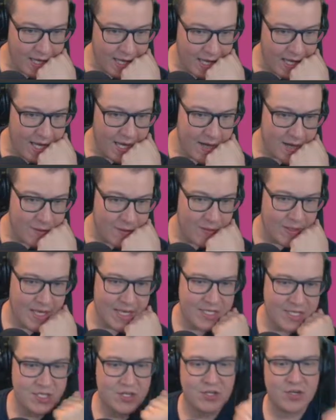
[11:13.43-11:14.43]
Oh,
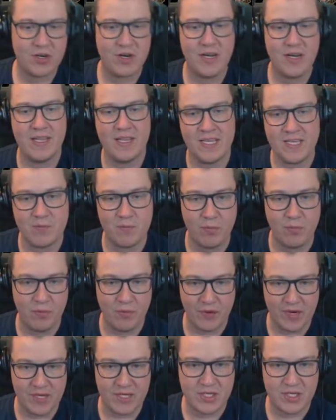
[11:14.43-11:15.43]
let's try this
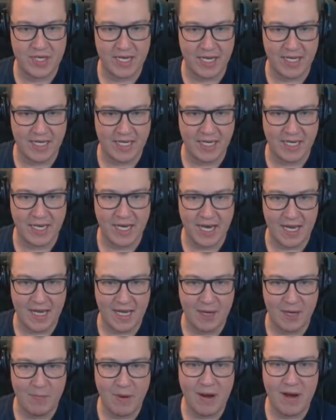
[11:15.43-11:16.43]
bridge tank
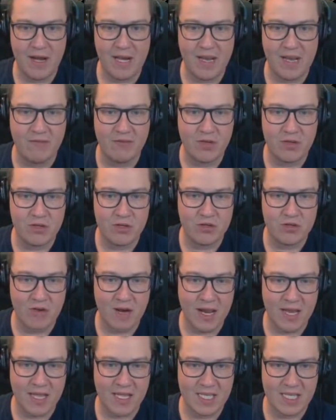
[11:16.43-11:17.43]
again. Apparently, if you
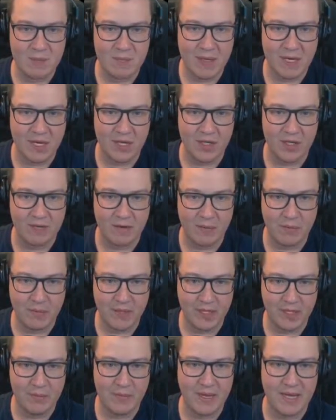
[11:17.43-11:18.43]
drag this big enough, it
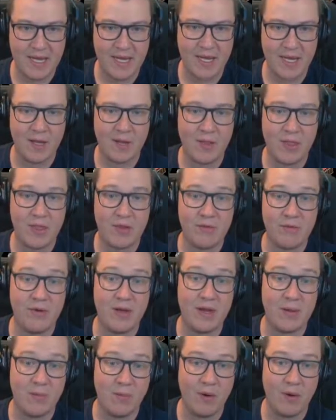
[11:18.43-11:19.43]
will make a
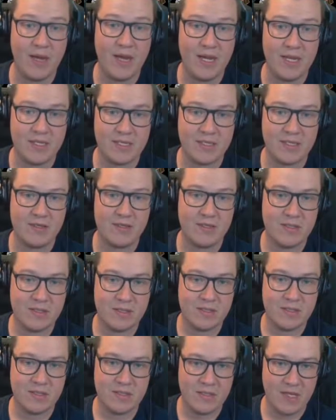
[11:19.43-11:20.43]
3-wide
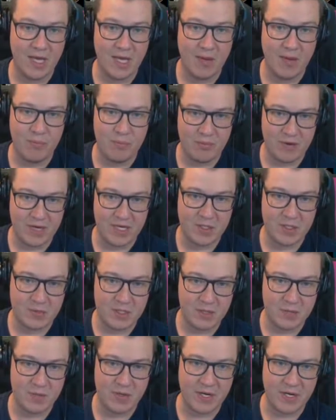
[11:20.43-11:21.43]
bridge,
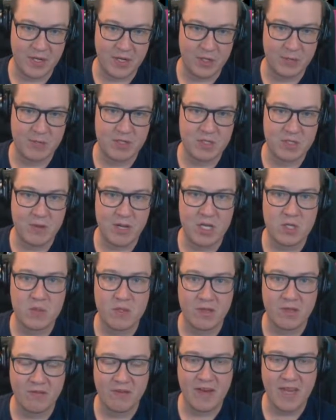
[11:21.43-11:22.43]
which is pretty good. But to be honest
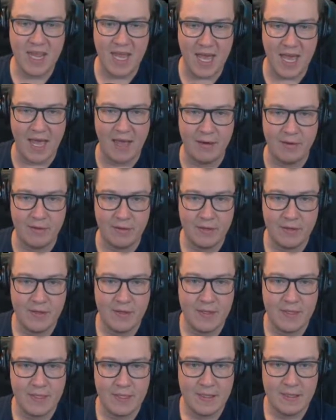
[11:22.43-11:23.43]
with you, for now,
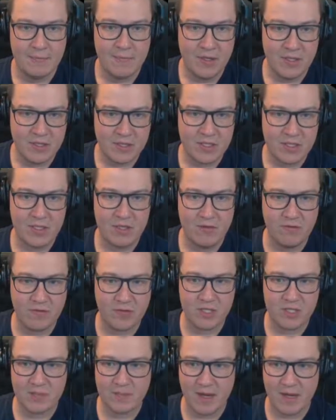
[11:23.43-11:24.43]
not too
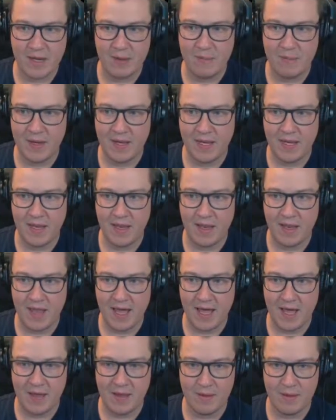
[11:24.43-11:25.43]
fussed about it being
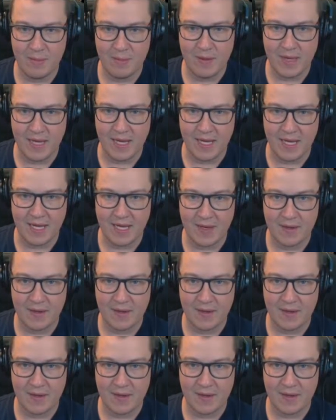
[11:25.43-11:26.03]
that big.